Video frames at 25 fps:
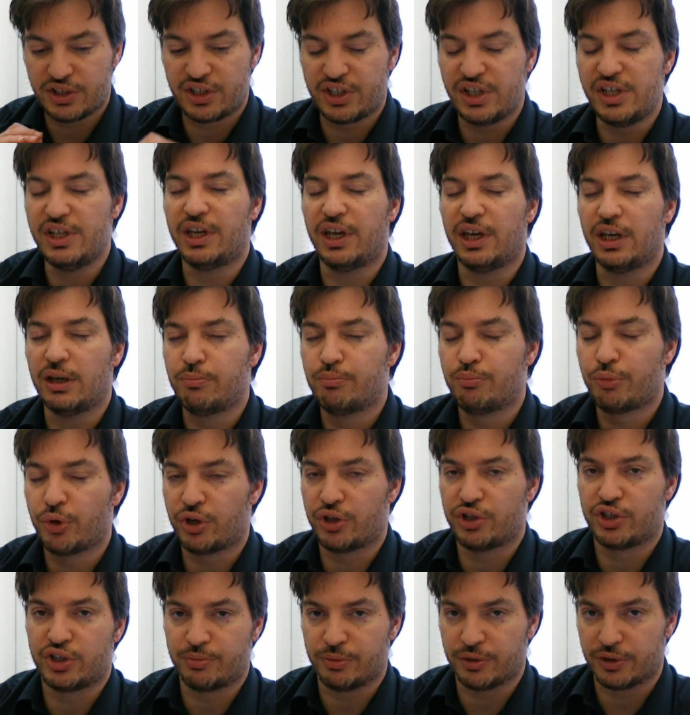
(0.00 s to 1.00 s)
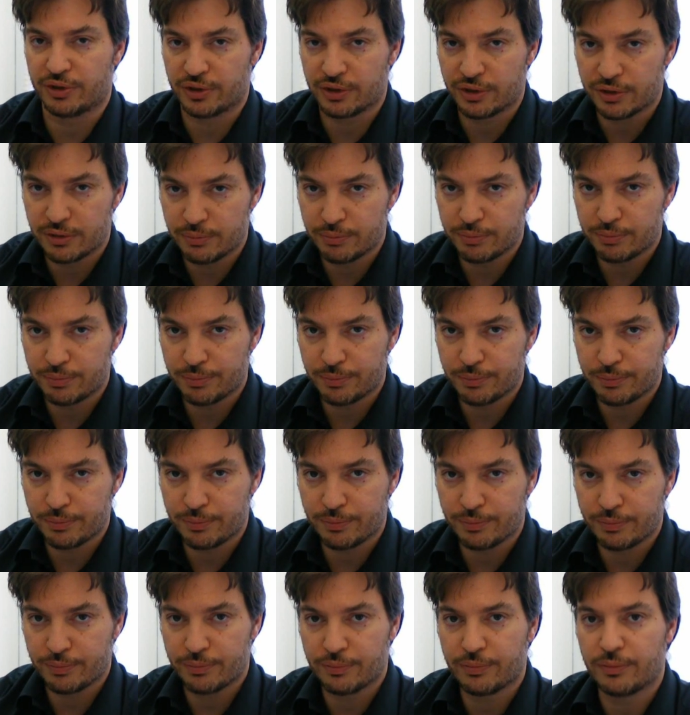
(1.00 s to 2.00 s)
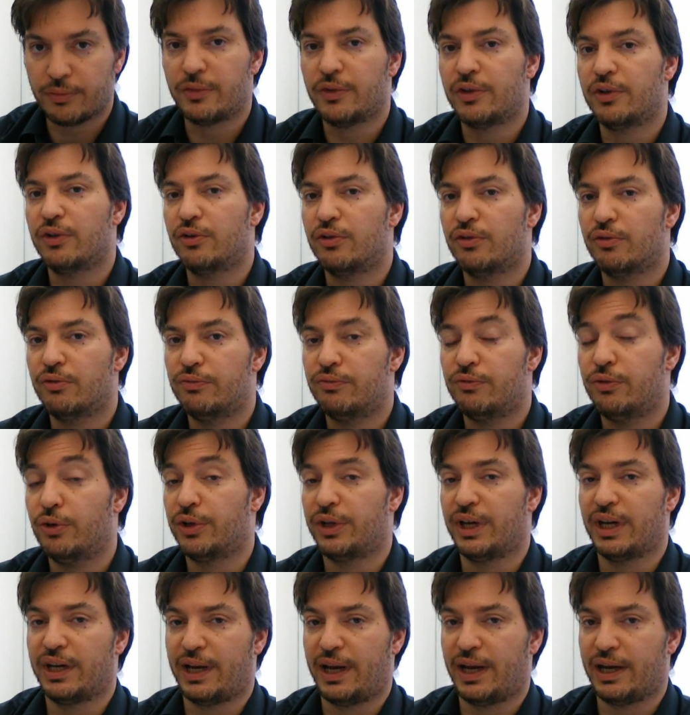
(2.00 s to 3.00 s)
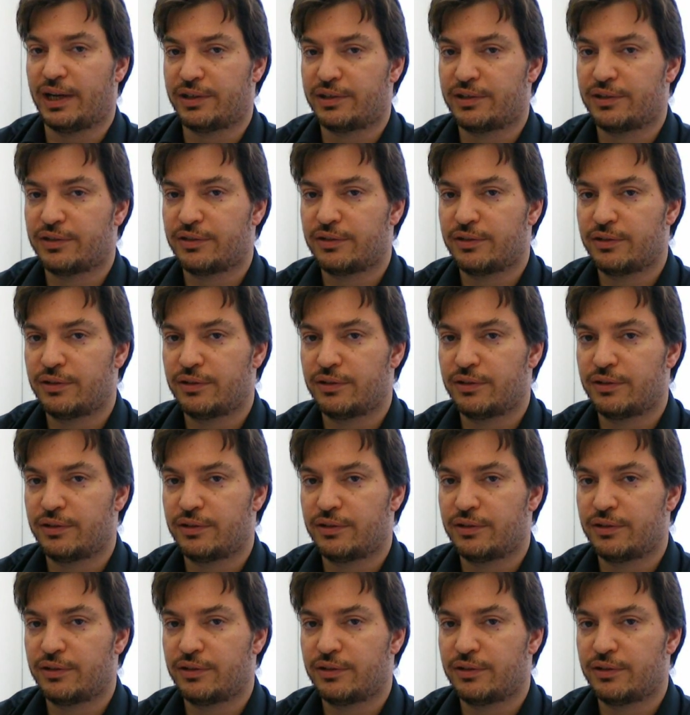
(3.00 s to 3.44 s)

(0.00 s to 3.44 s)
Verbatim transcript: seeking punishment for that act.